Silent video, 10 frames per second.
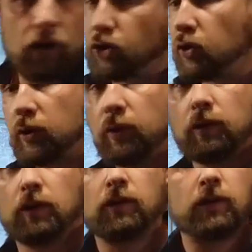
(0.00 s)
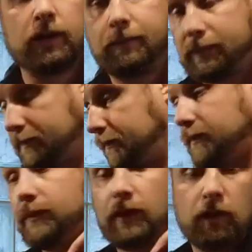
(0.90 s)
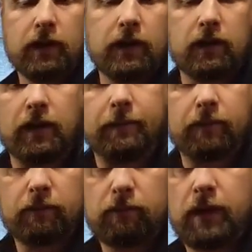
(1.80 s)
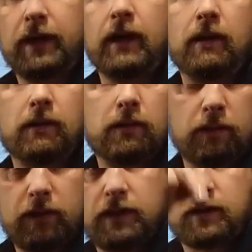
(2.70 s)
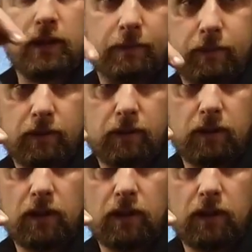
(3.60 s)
I'll show you a little clip. Look at the clip right now. This clip